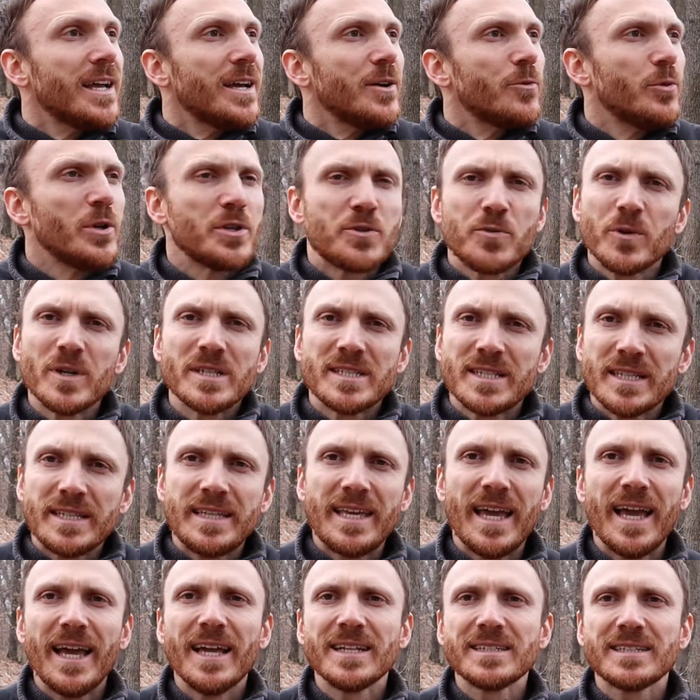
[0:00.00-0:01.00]
which was
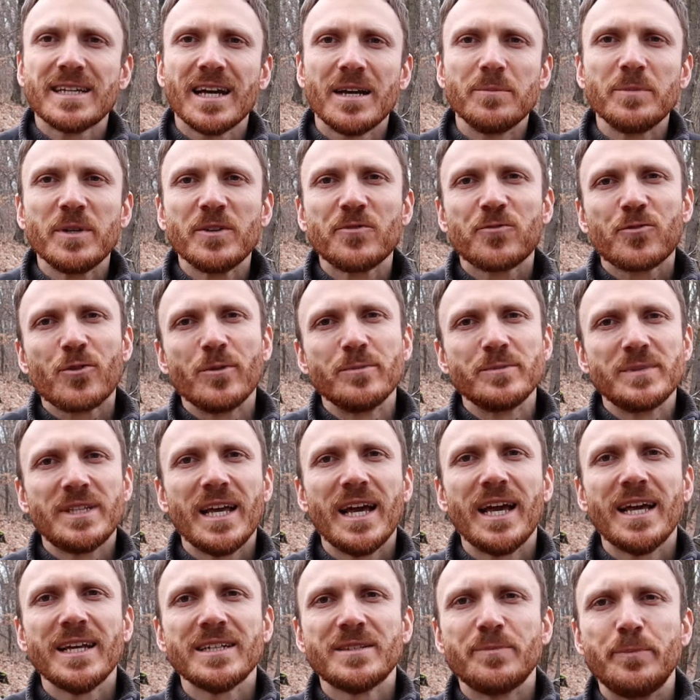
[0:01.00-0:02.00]
again coming from
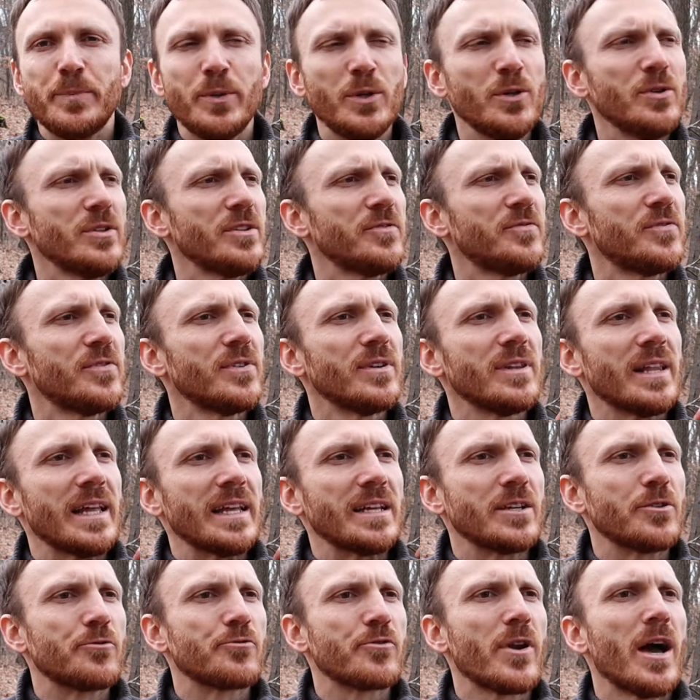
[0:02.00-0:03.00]
that beautiful
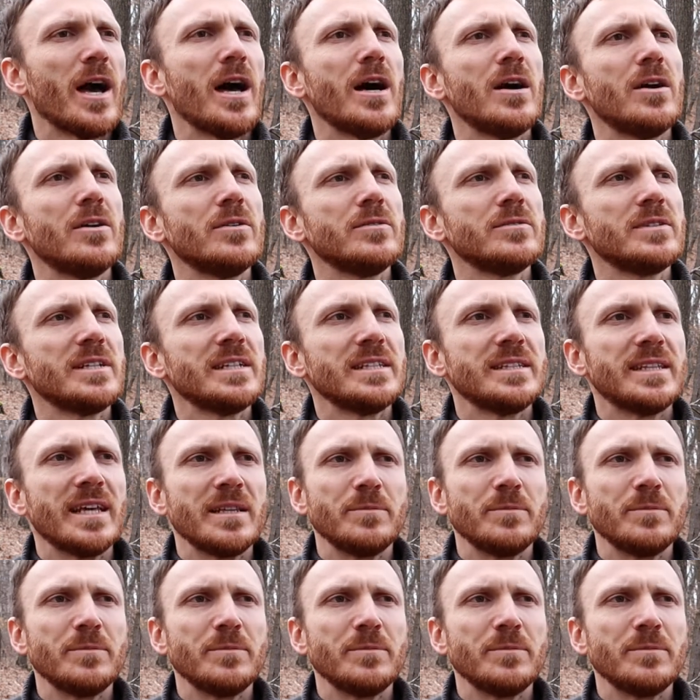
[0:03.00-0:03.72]
and grounded,